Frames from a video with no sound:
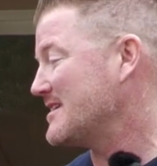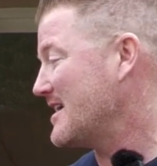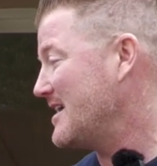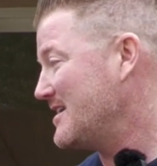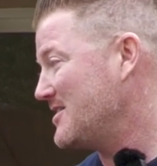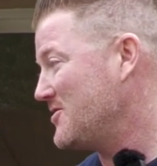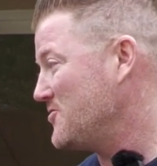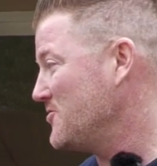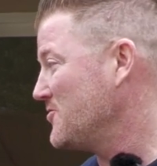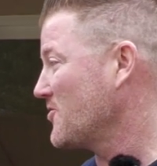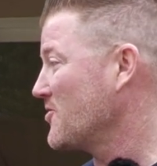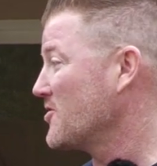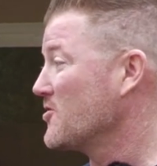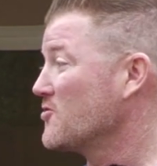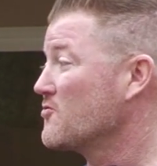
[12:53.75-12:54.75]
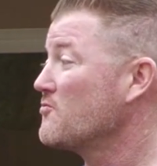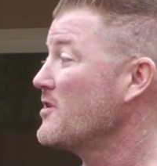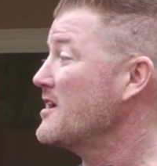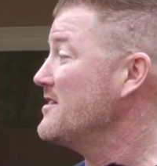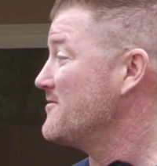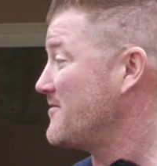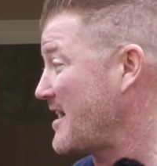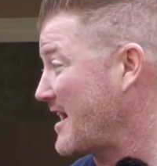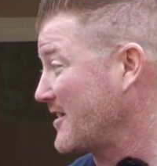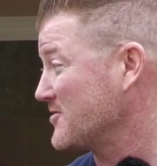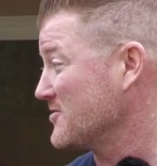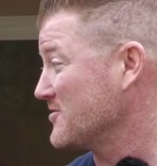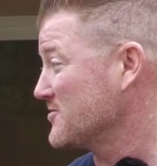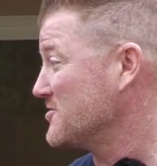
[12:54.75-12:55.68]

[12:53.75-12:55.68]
ADUs are a great factor